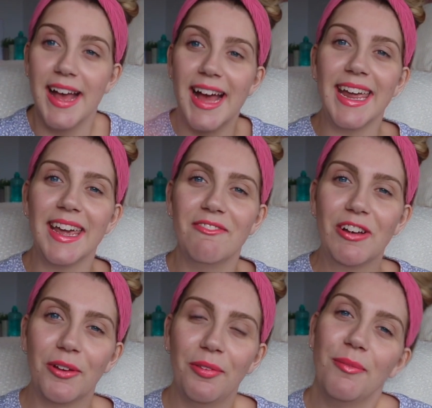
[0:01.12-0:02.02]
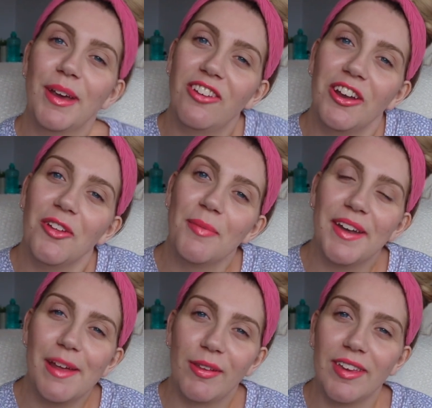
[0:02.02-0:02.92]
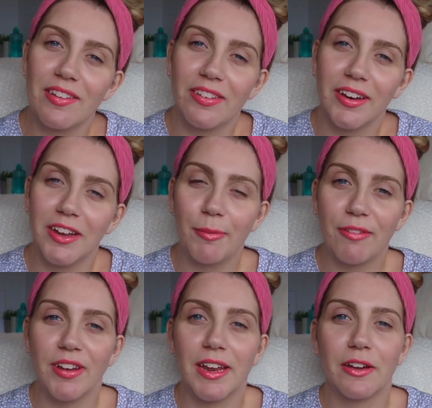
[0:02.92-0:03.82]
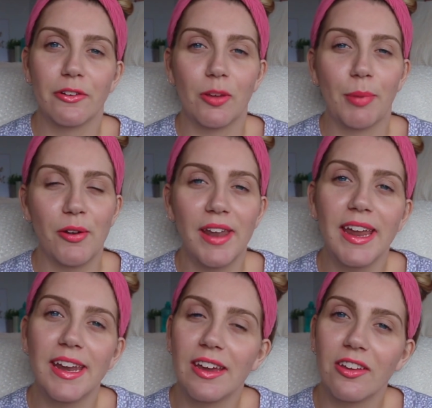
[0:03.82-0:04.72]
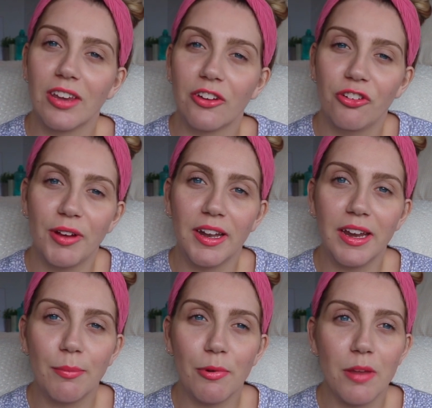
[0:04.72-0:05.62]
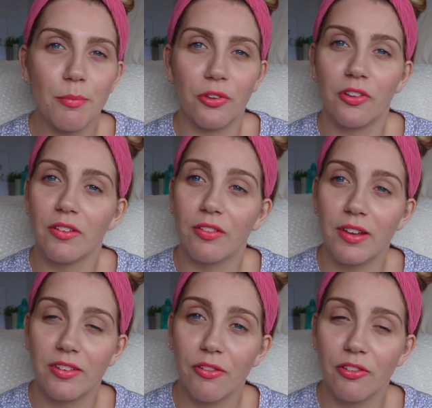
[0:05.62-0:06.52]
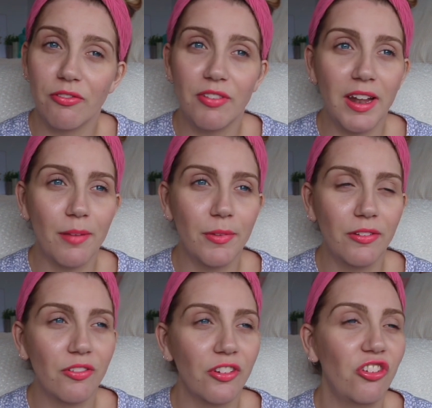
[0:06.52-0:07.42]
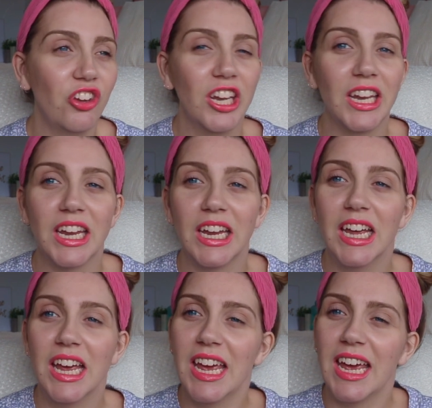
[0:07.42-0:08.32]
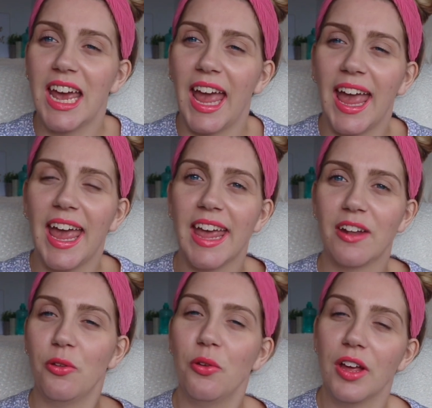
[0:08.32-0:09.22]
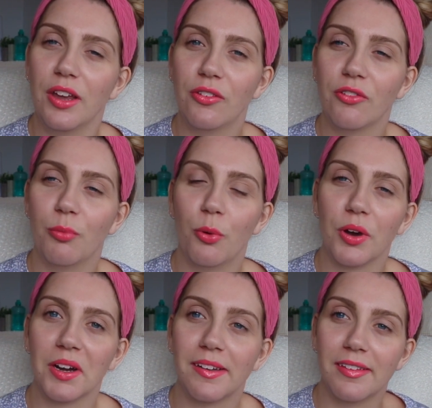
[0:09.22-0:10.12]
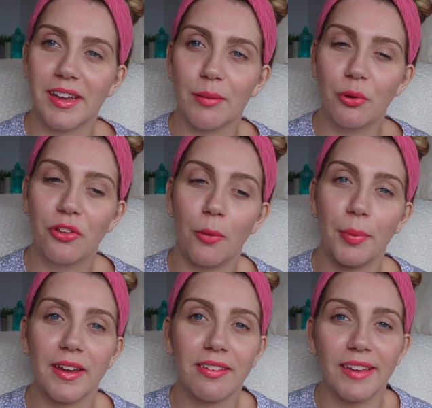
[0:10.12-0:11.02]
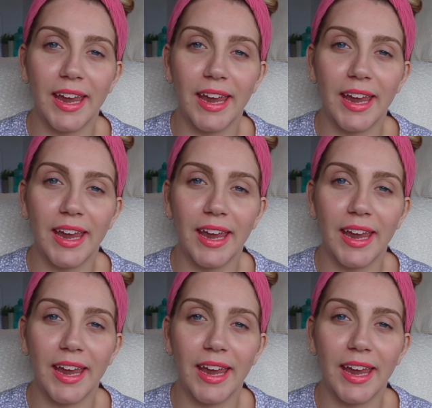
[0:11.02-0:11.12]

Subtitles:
Hi and welcome to my channel. My name is Esther and I make videos about dating, sexuality, body positivity, self-development, virginity, and all kinds of more taboo topics.